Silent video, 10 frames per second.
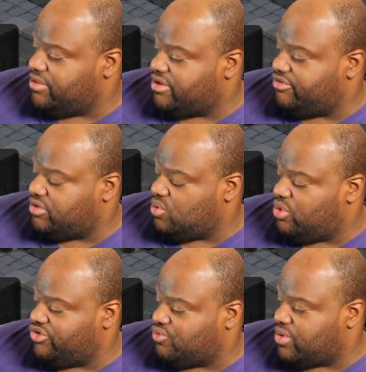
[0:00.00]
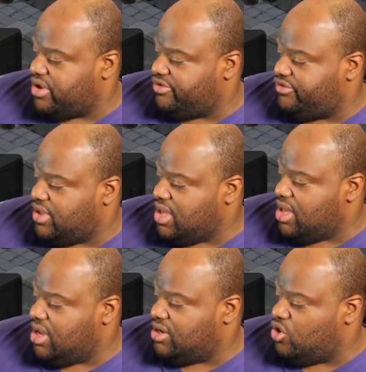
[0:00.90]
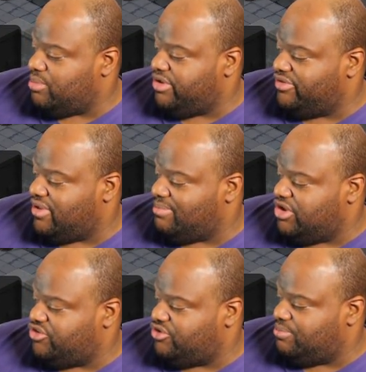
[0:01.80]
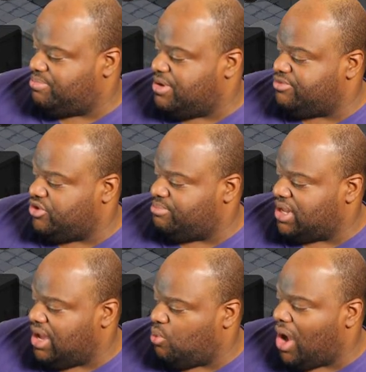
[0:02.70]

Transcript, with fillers: They're considered the worst race. And no means that means people shouldn't play it.